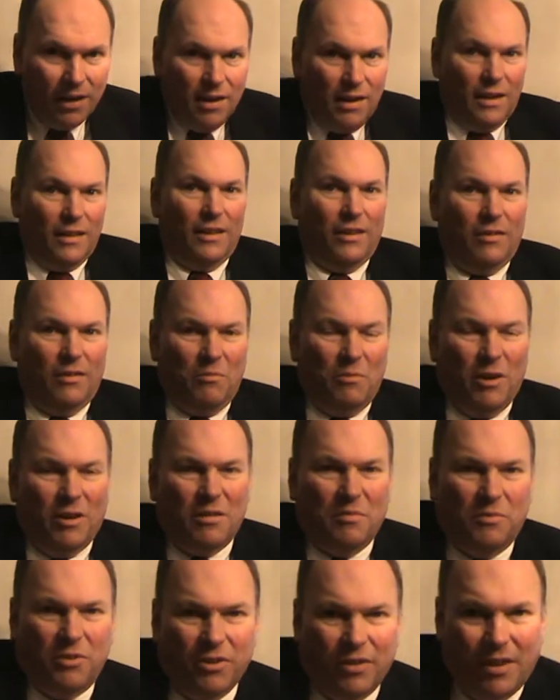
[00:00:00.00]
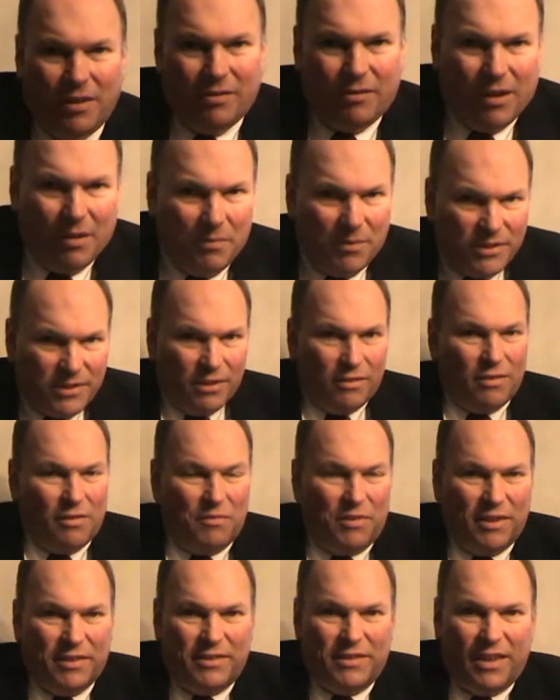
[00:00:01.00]
Hello and welcome to another episode
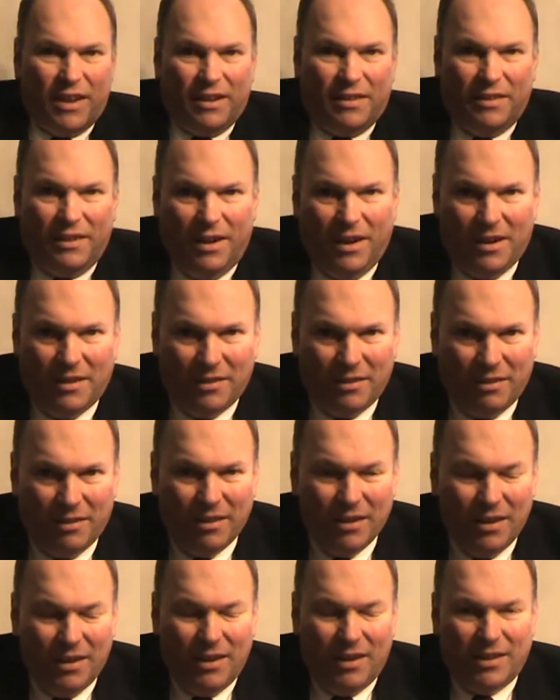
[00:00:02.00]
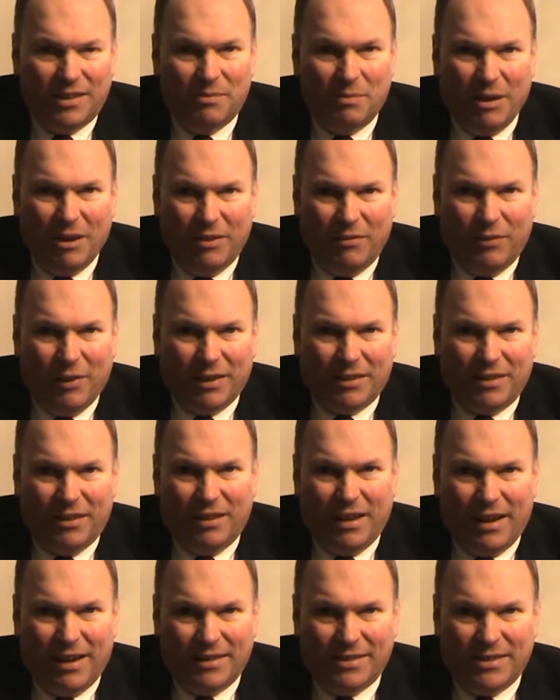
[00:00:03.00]
of This, That, and the Other. As a matter of fact, the
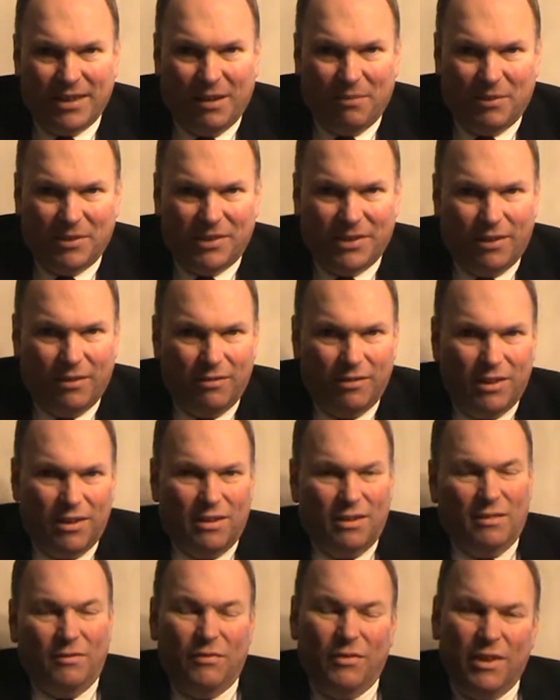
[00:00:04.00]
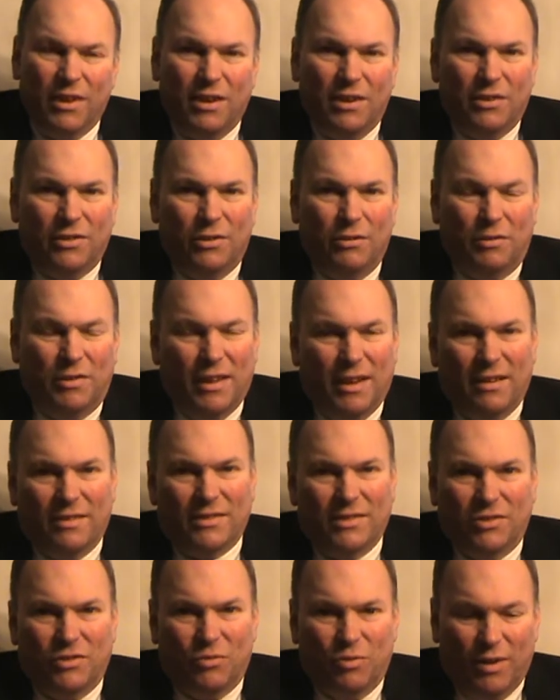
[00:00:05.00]
last episode of
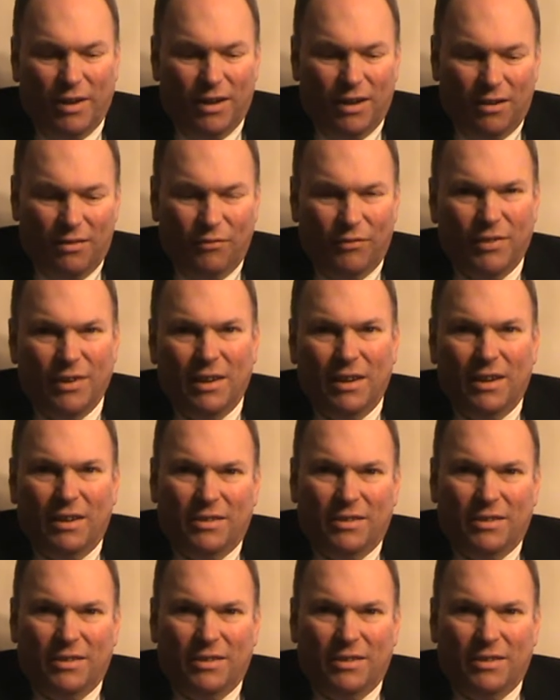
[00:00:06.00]
2012.